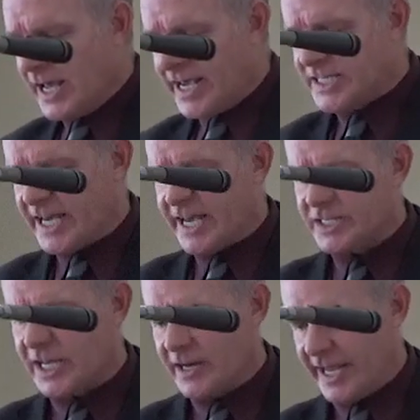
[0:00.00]
He
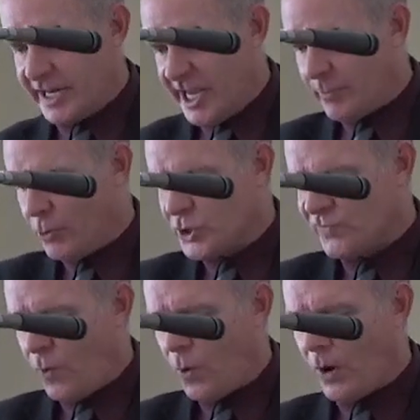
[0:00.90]
says in, in Hebrews
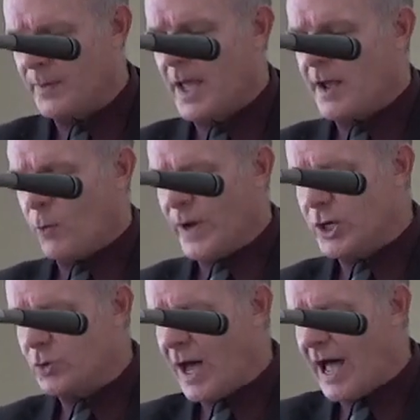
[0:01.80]
4 We
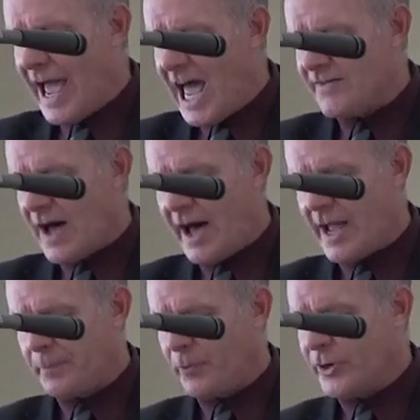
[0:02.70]
do not have a
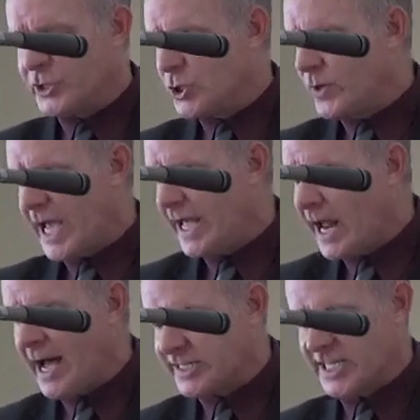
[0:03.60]
high priest who
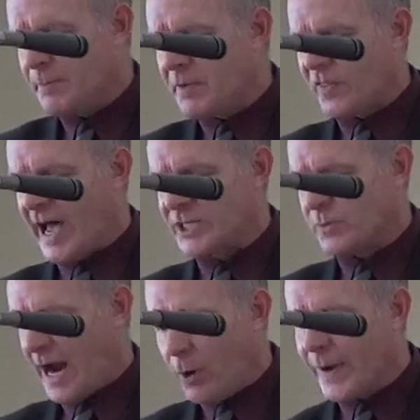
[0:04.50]
cannot sympathize
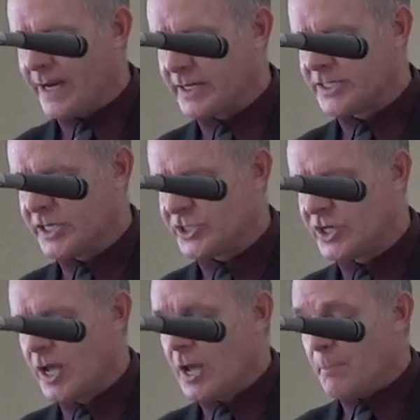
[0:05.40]
with our
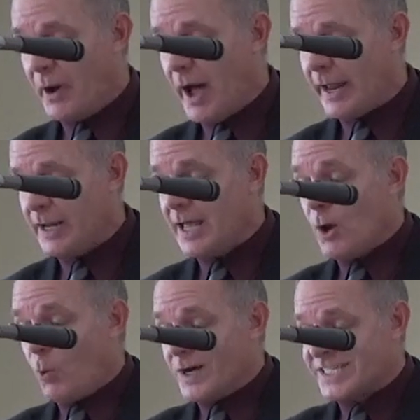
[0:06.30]
weaknesses, but
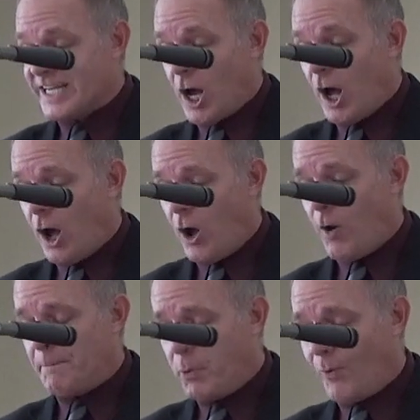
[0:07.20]
was in
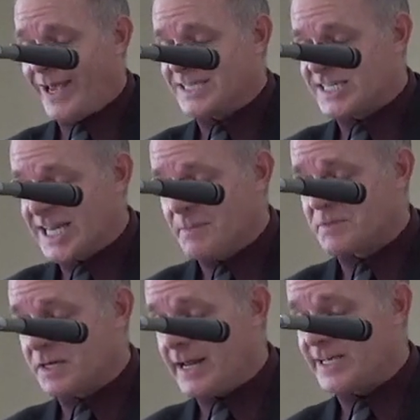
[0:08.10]
all points
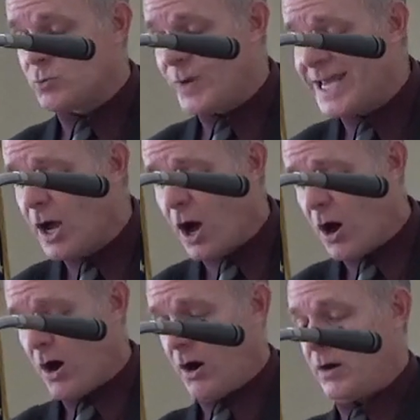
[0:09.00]
tempted as we
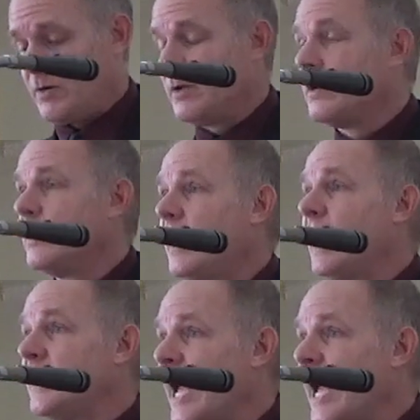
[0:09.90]
are, and